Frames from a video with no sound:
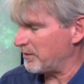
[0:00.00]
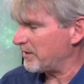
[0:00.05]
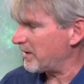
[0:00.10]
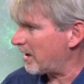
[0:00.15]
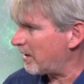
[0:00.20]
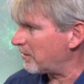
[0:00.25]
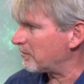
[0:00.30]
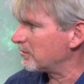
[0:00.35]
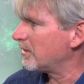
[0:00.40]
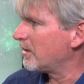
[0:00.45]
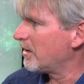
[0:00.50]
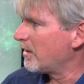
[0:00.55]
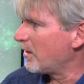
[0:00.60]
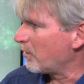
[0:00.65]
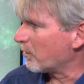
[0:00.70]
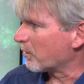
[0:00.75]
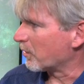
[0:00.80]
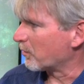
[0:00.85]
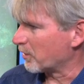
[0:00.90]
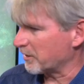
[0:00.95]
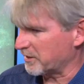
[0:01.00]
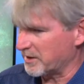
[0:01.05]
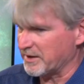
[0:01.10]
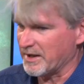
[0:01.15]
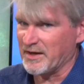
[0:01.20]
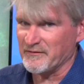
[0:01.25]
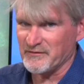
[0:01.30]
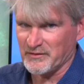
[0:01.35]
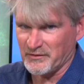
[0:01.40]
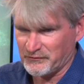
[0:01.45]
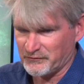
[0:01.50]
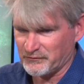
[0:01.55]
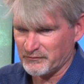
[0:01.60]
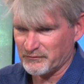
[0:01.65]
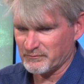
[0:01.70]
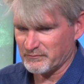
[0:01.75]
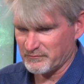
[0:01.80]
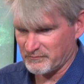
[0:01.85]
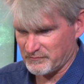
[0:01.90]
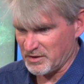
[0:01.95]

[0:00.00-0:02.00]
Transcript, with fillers: and now we're working on this.